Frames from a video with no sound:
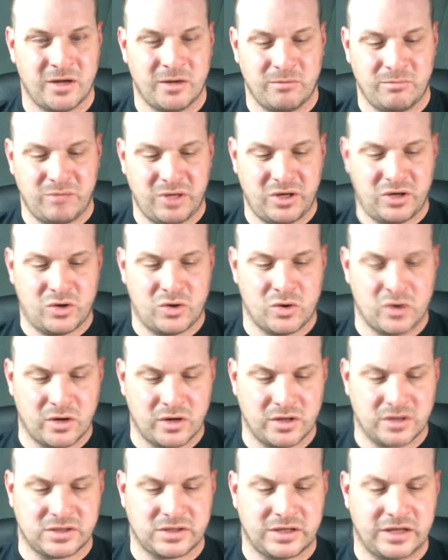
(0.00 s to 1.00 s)

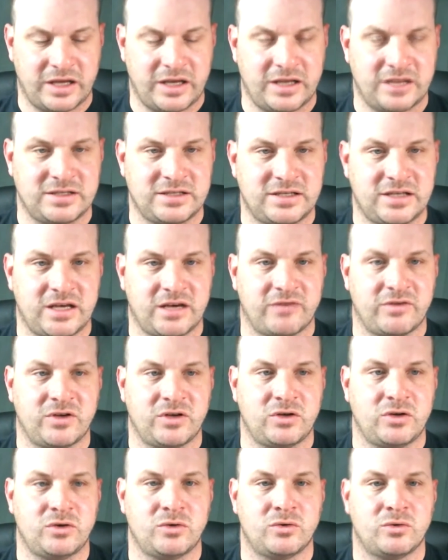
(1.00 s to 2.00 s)
because it is giving
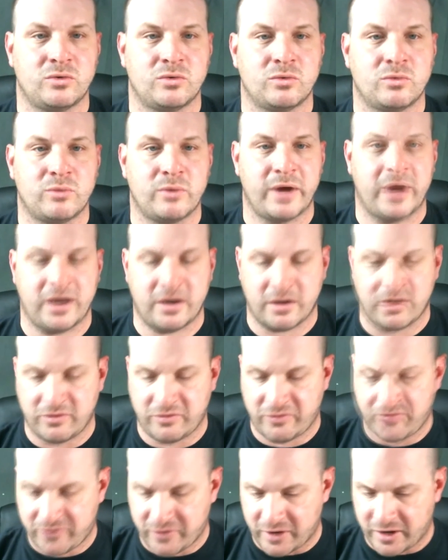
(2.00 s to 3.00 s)
you weight of
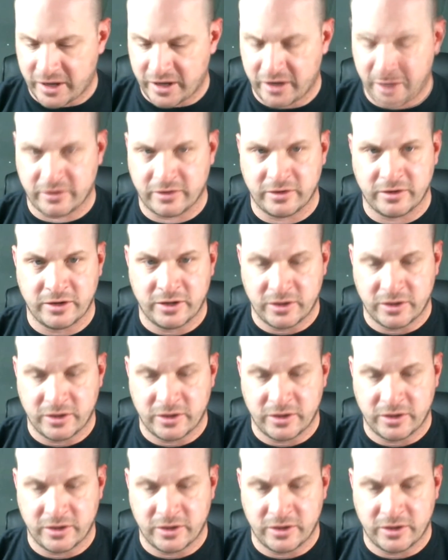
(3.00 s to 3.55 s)
fire.